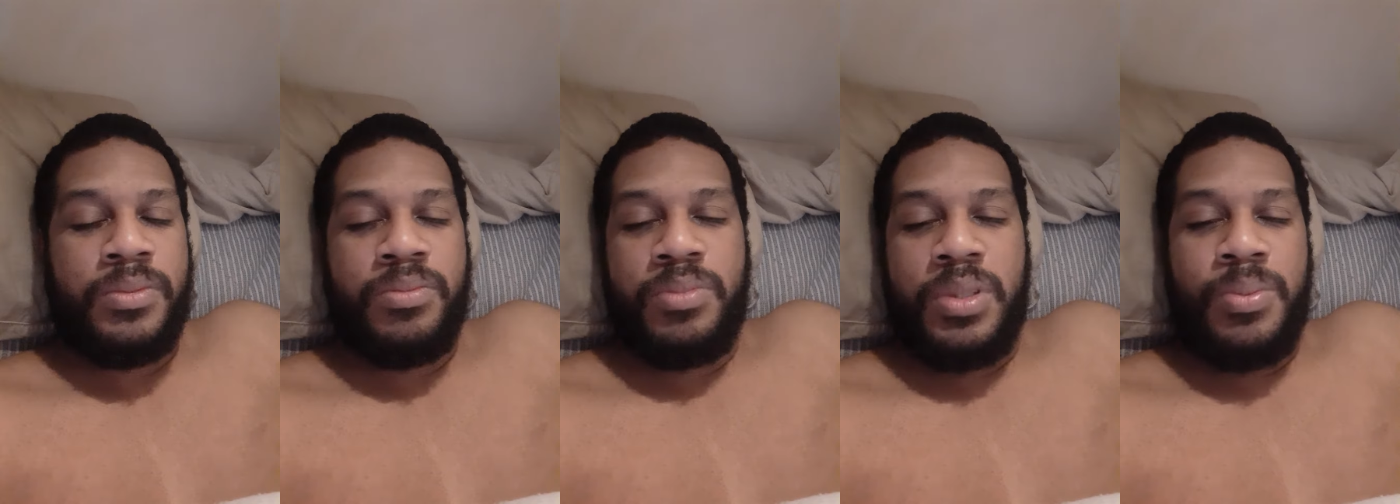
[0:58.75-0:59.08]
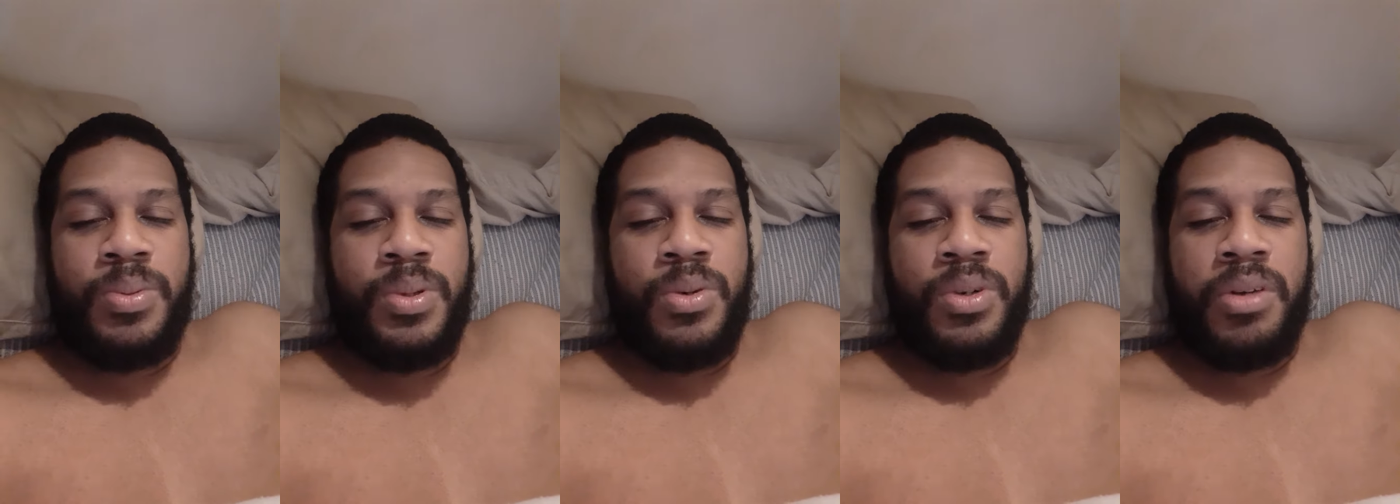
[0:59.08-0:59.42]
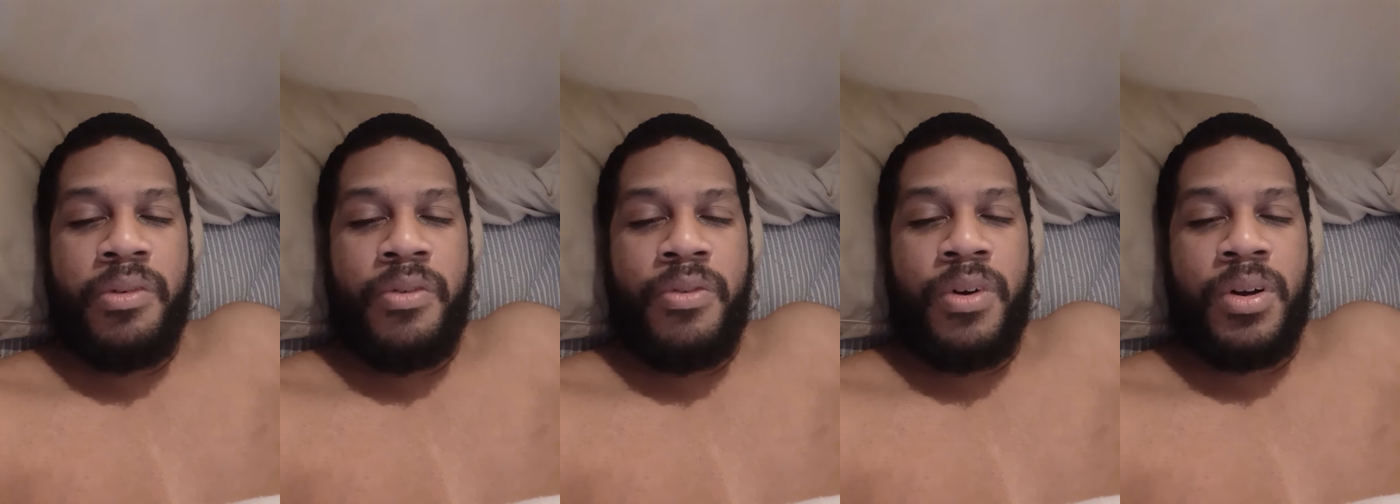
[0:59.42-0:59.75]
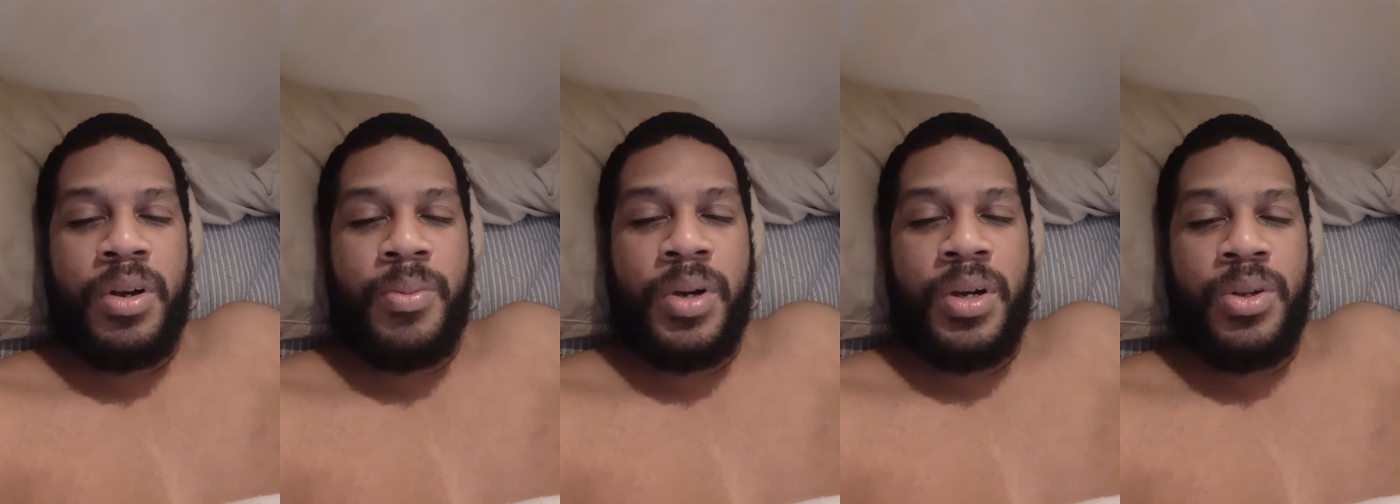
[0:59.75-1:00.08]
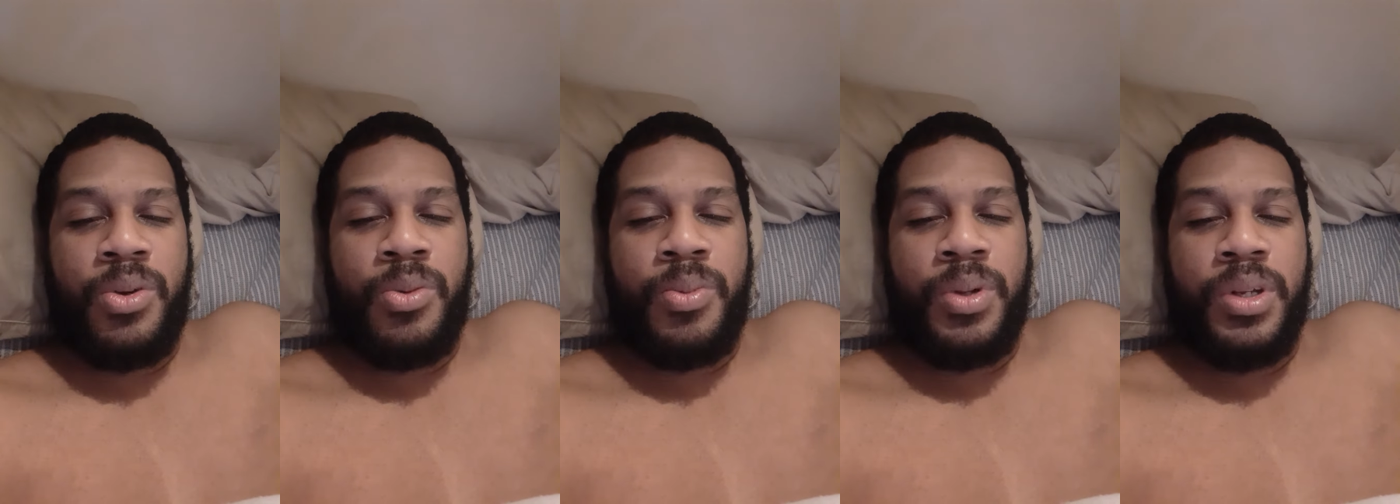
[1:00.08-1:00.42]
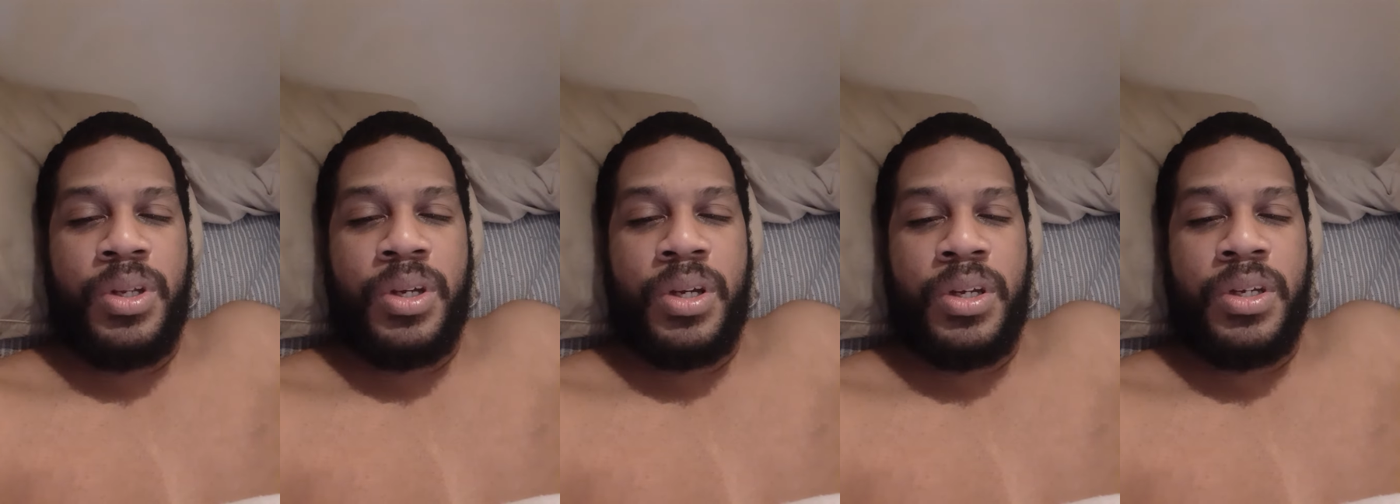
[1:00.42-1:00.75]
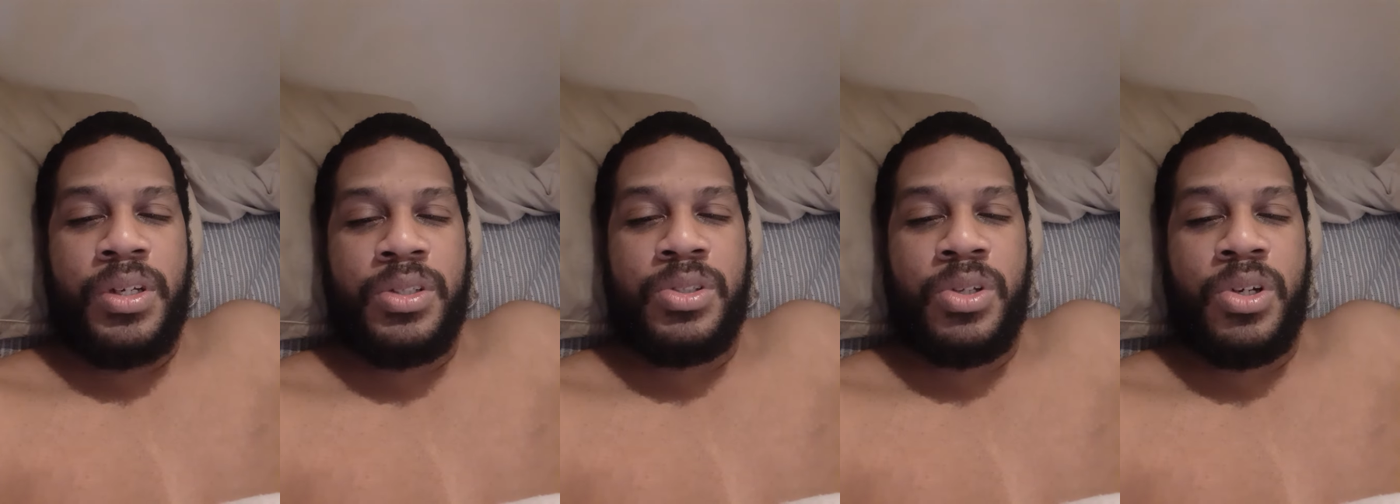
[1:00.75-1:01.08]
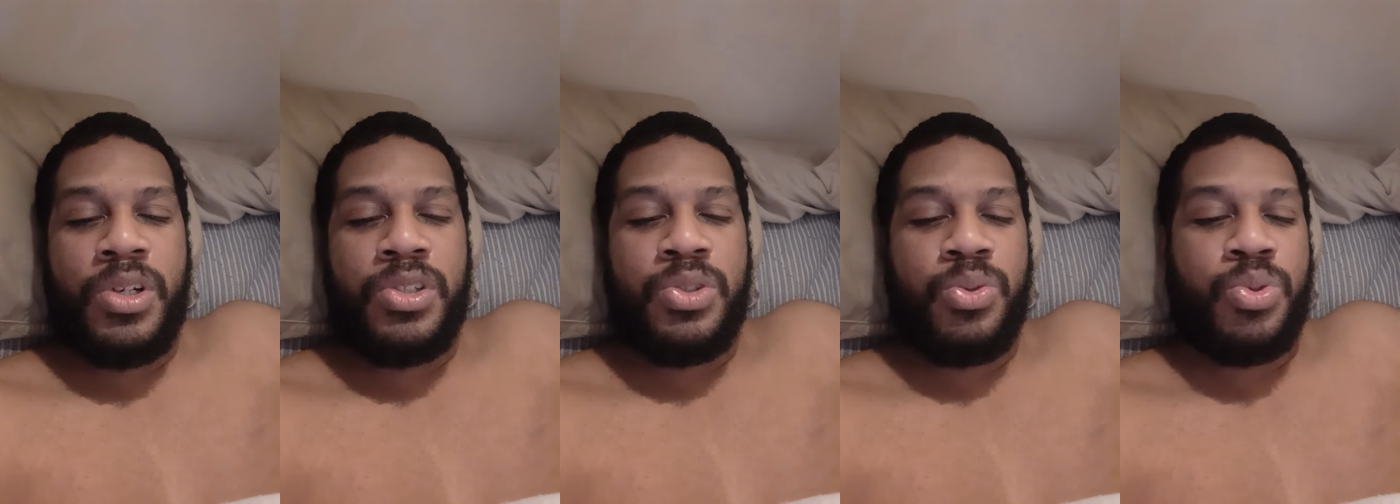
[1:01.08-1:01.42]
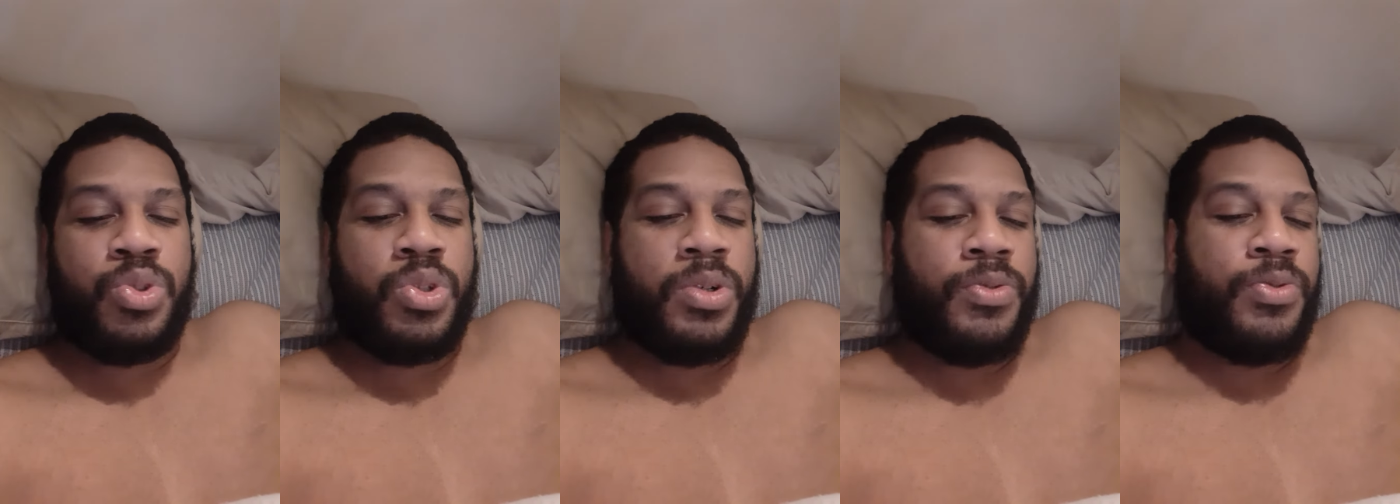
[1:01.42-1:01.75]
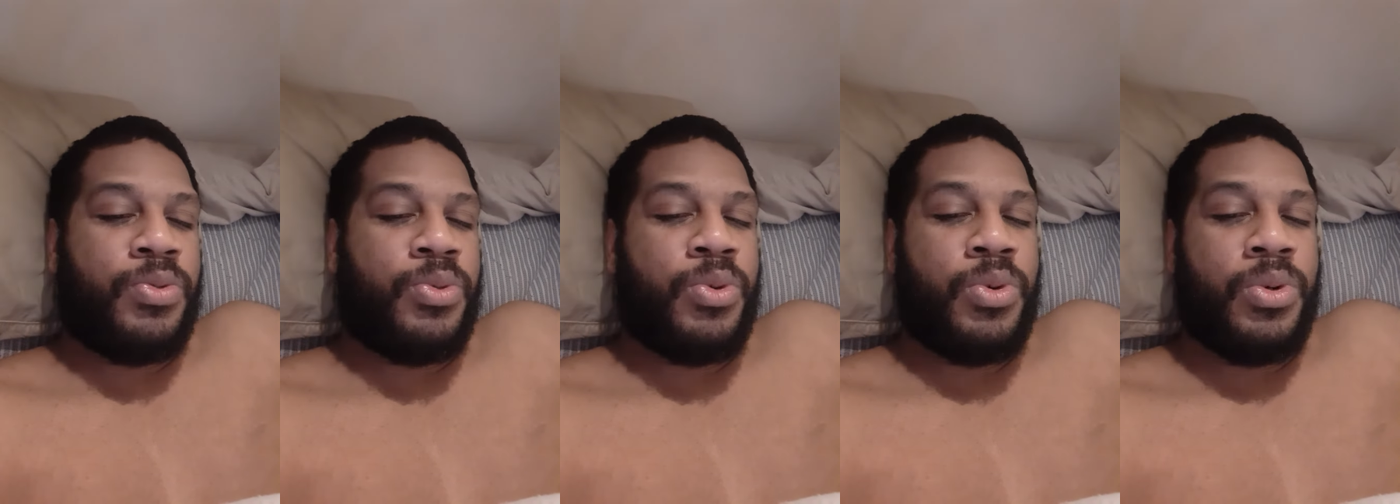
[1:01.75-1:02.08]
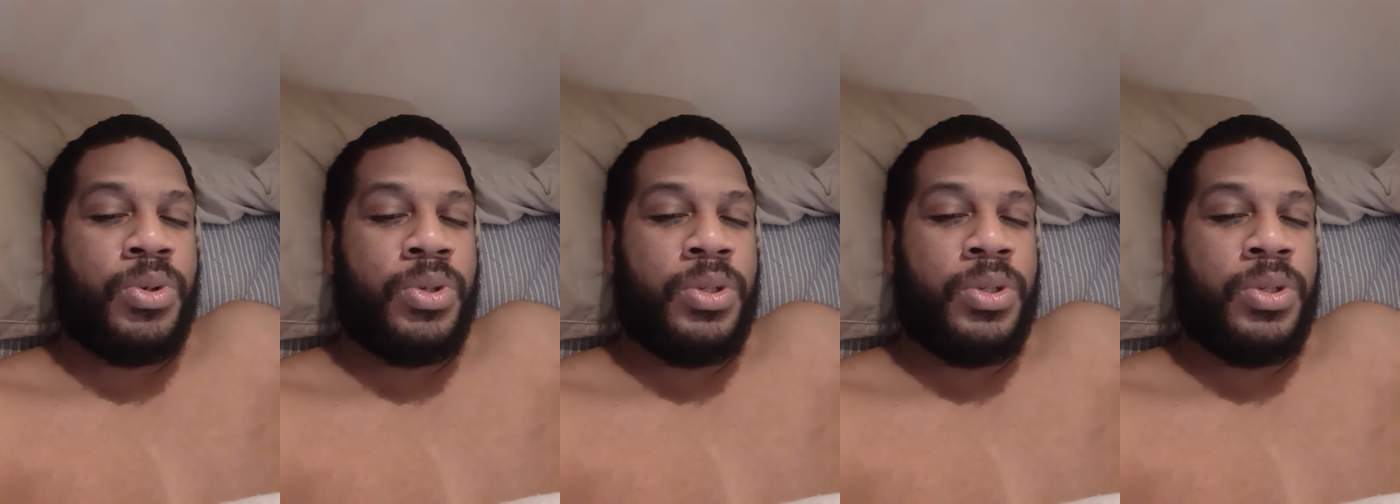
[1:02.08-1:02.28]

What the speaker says: people don't give a fuck about nobody out here. It's Arsenal top four.